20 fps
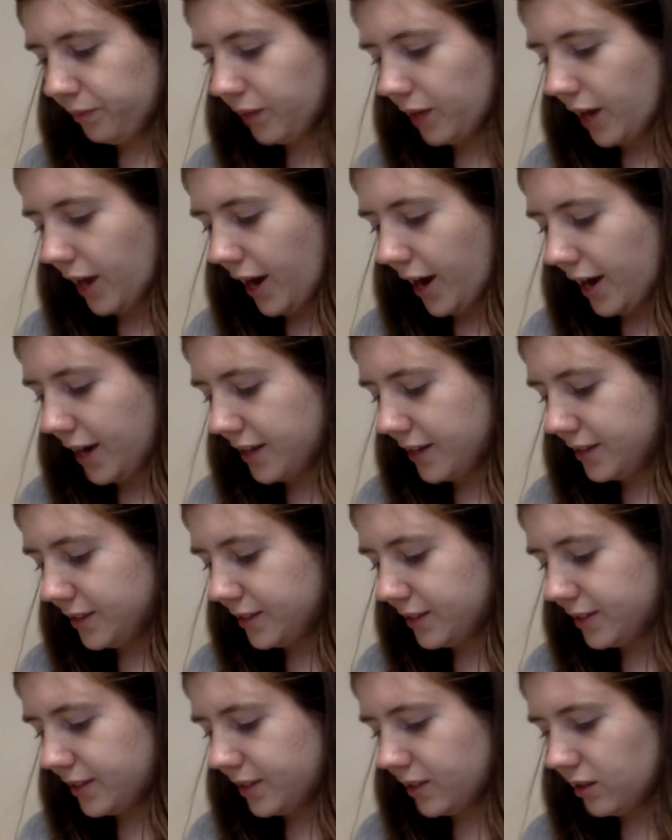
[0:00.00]

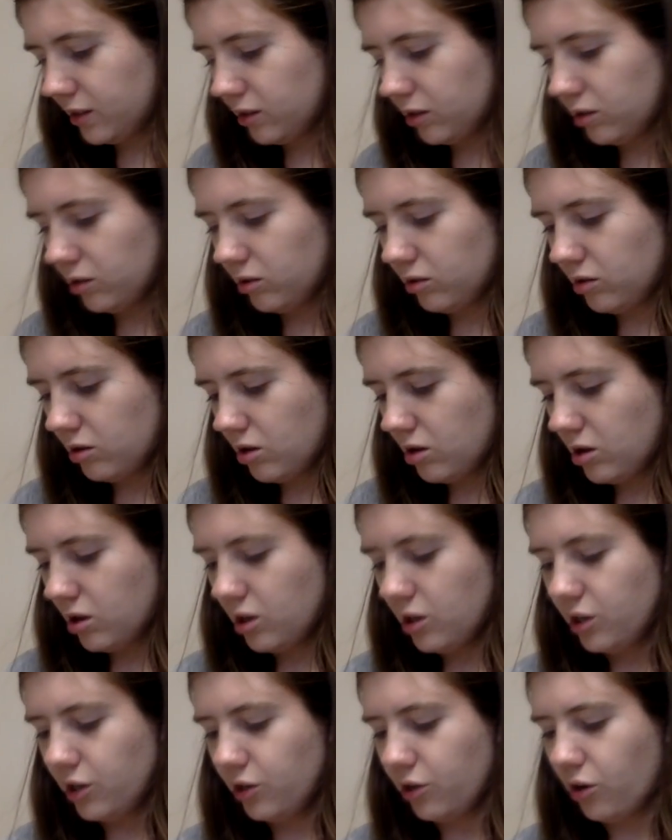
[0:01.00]
as,
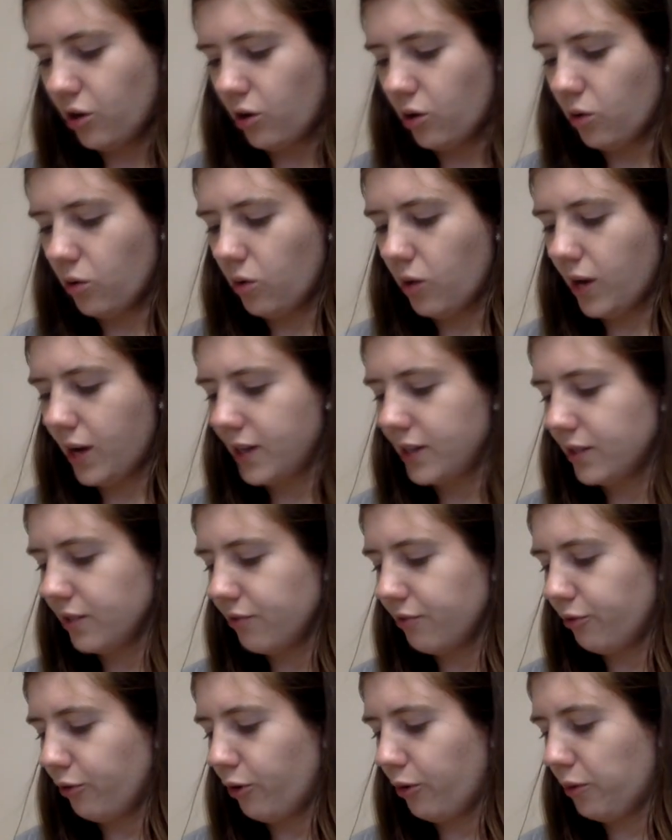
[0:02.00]
you know, as a
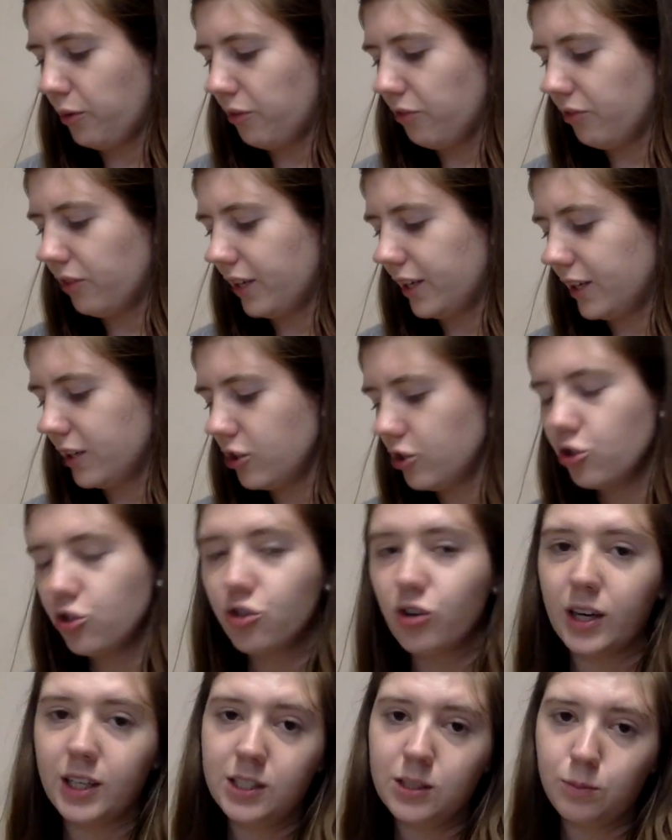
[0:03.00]
form of like a
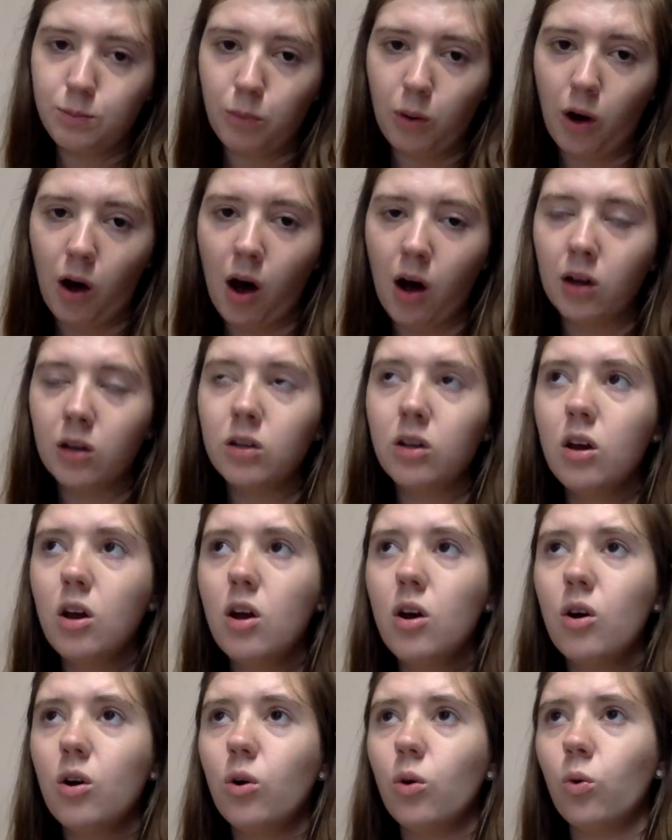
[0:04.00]
stress ball
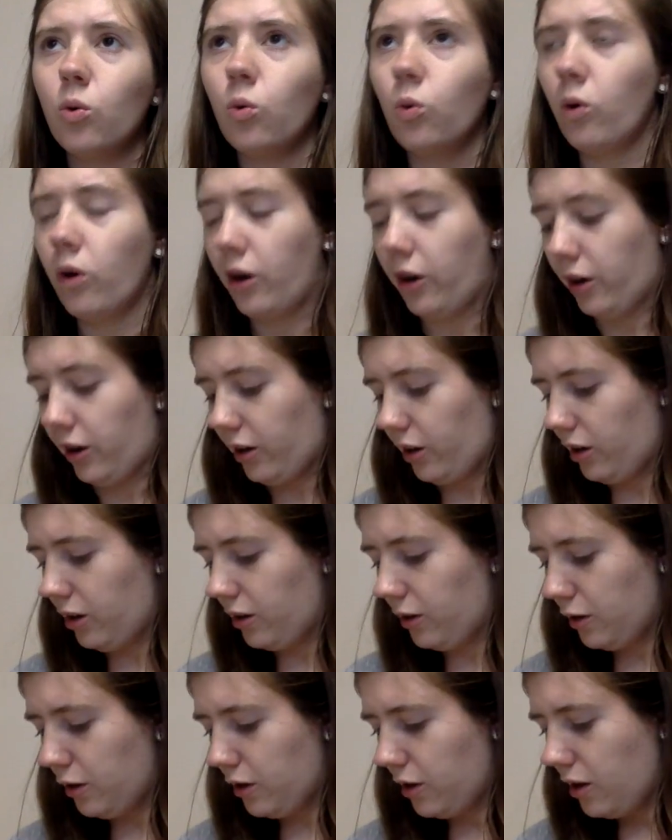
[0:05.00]
or
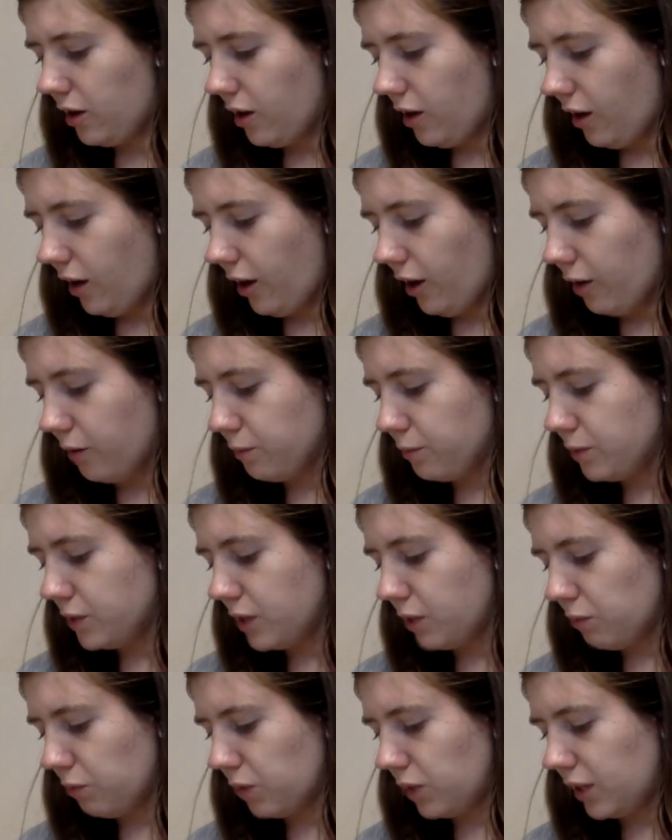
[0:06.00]

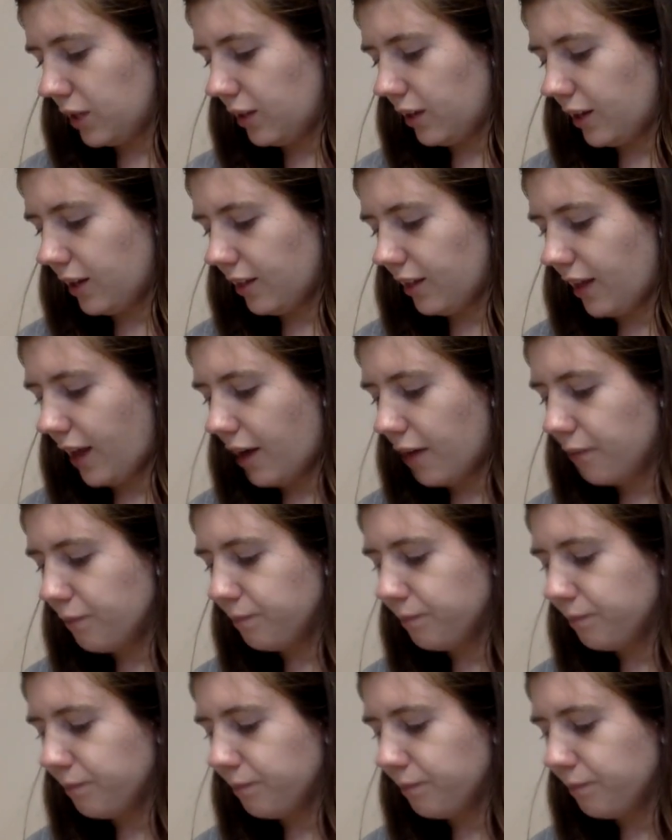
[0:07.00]
something like that.